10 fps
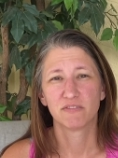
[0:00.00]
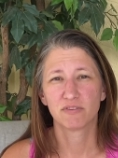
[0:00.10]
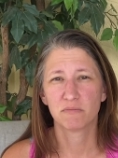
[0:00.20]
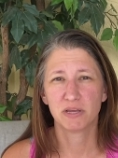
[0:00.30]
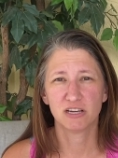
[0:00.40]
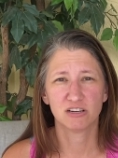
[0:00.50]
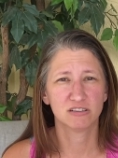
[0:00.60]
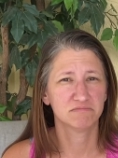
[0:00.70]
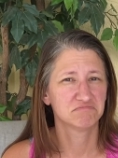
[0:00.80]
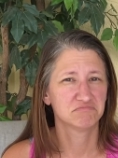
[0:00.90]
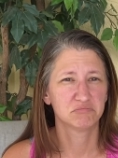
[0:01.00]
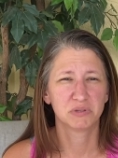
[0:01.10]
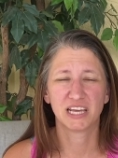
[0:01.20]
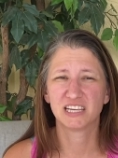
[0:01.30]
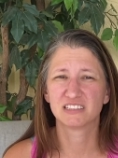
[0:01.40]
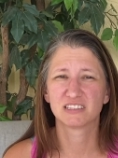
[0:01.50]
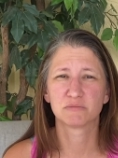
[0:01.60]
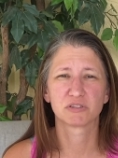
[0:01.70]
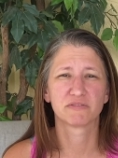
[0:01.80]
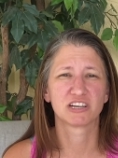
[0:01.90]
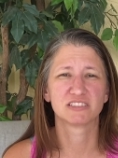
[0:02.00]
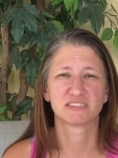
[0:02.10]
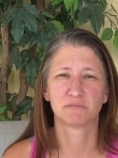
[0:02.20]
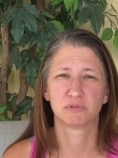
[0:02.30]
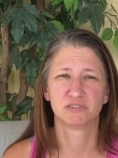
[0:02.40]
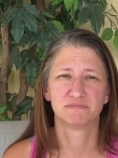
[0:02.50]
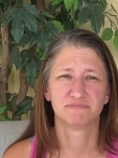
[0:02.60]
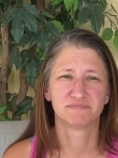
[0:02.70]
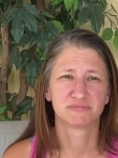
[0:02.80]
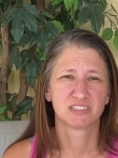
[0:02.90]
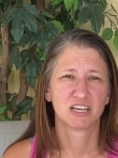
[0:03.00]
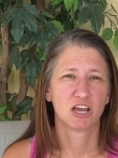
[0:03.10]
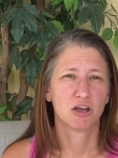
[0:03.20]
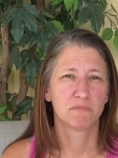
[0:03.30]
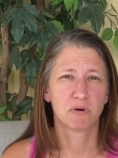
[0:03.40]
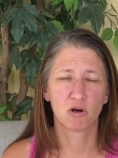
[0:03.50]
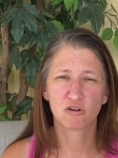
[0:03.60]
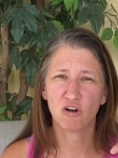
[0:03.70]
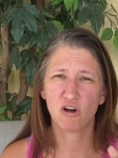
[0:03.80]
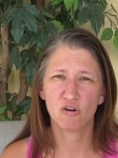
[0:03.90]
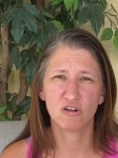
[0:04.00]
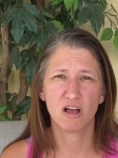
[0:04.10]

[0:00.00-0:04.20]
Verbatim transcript: From here, planting slips are very simple. Poke a hole